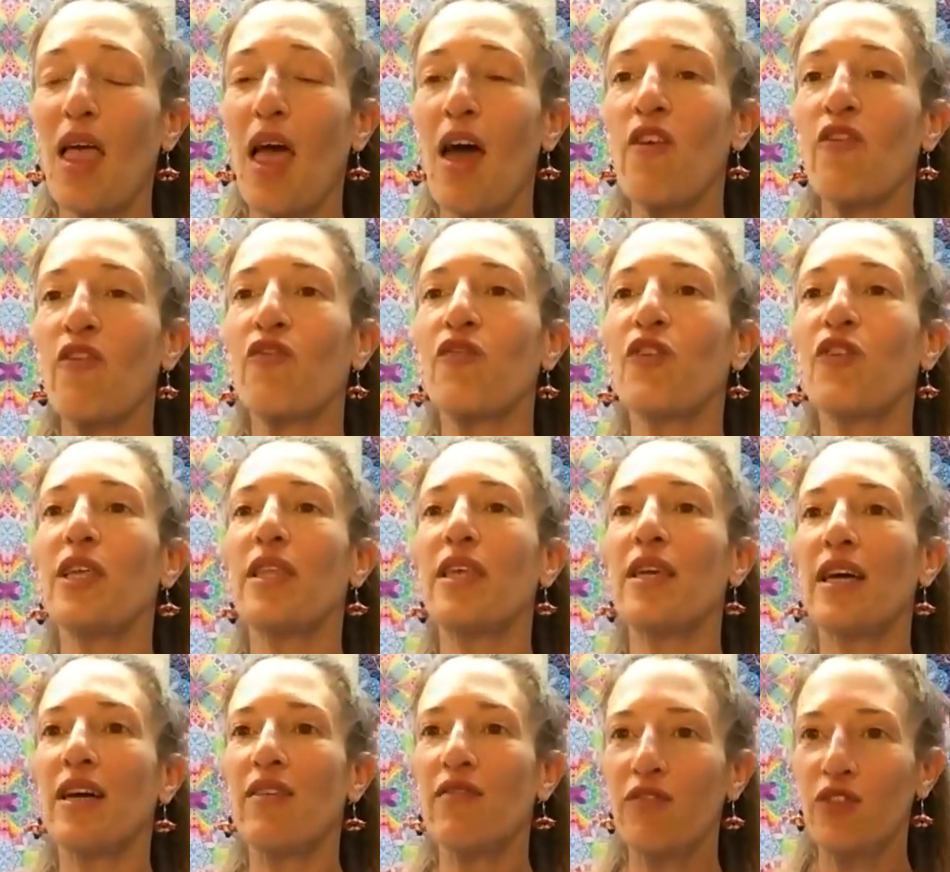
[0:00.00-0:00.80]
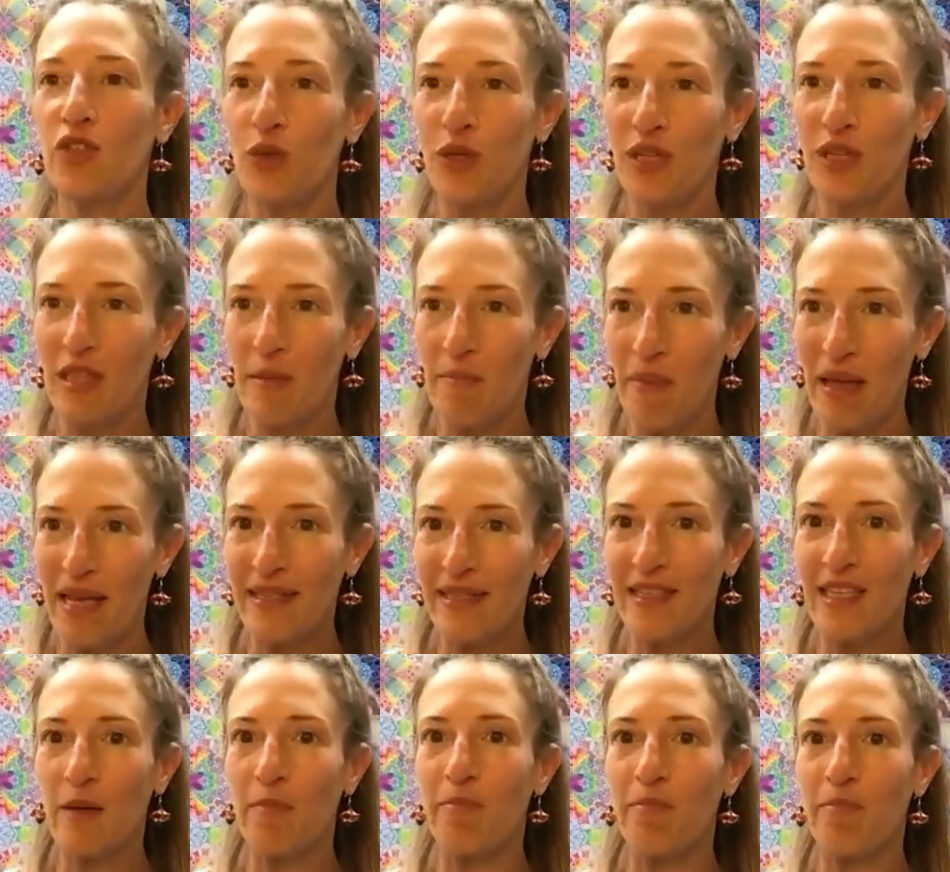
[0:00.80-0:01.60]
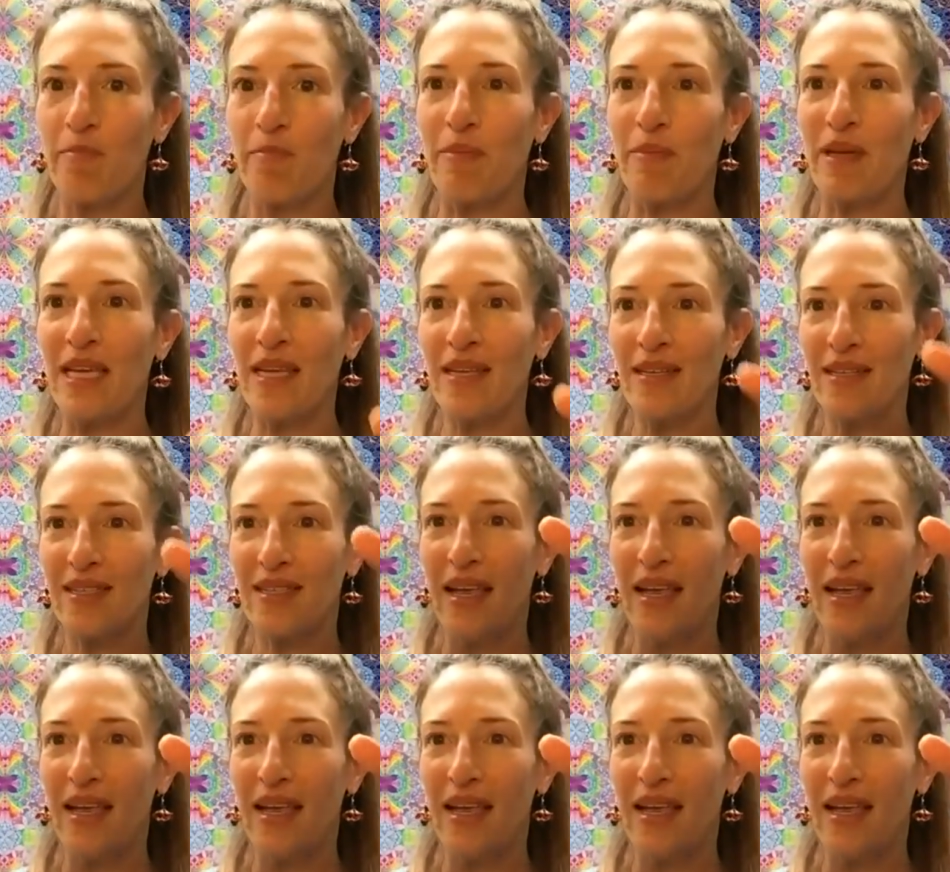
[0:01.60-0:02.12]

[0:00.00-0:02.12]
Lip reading: a feeling of doing the basic beat,